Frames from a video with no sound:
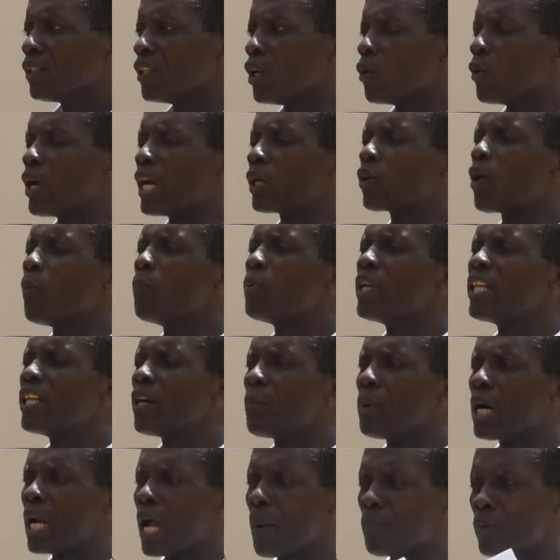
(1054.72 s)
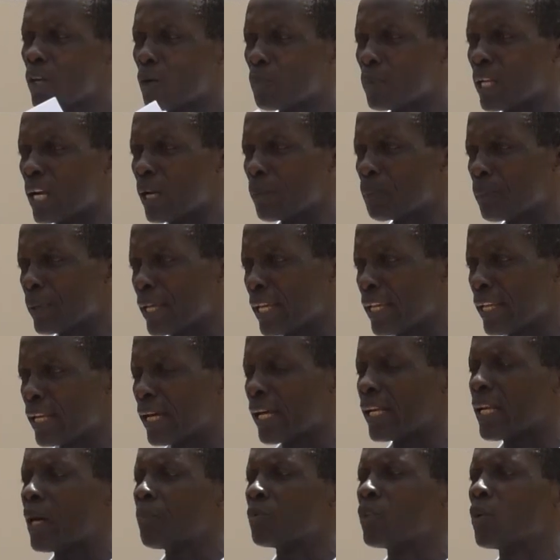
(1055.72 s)
They were complaining about abdominal pain
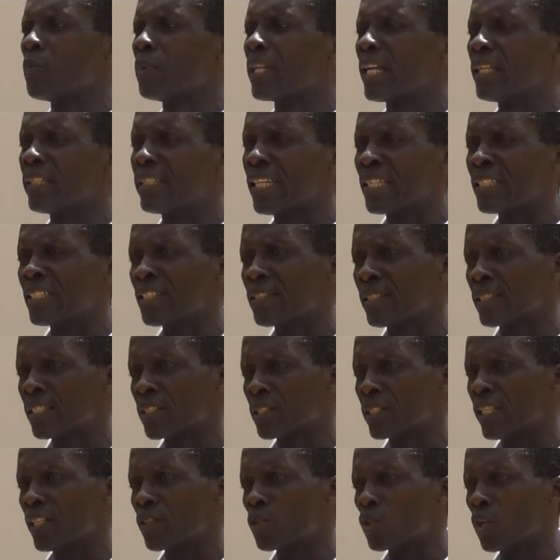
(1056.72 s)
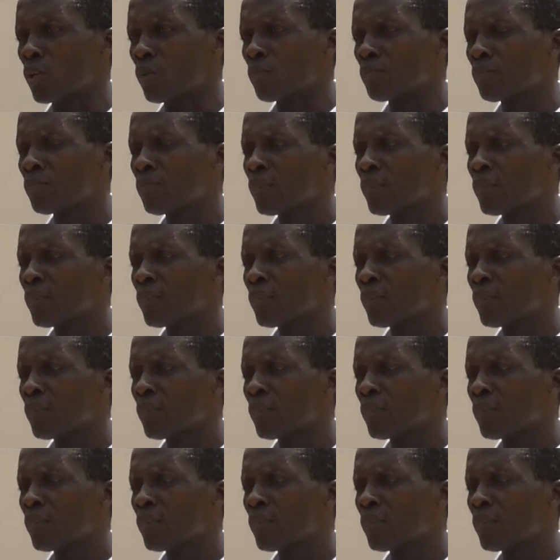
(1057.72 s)
and abdominal distension.